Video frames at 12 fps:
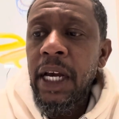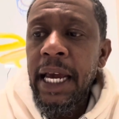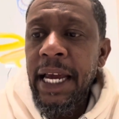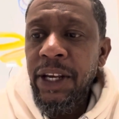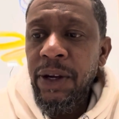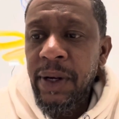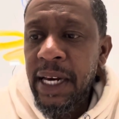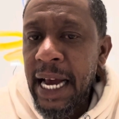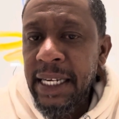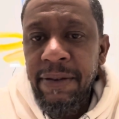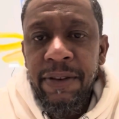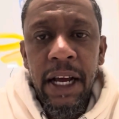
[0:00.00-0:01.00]
And you can
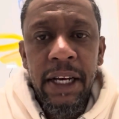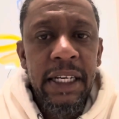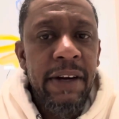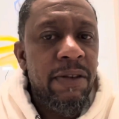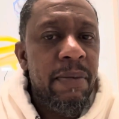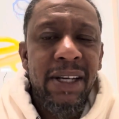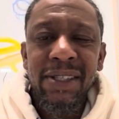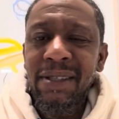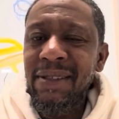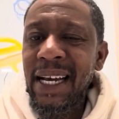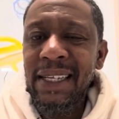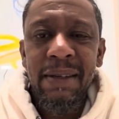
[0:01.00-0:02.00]
actually fill out the information.
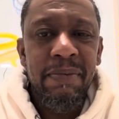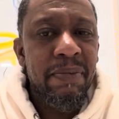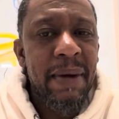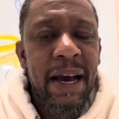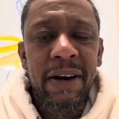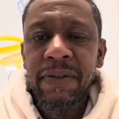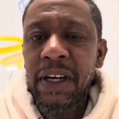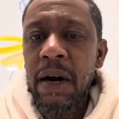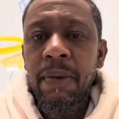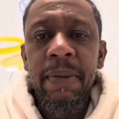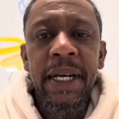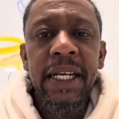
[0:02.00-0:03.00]
It takes a matter of a
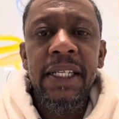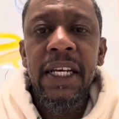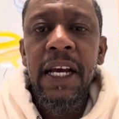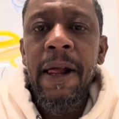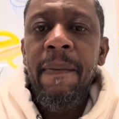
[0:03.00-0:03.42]
couple minutes.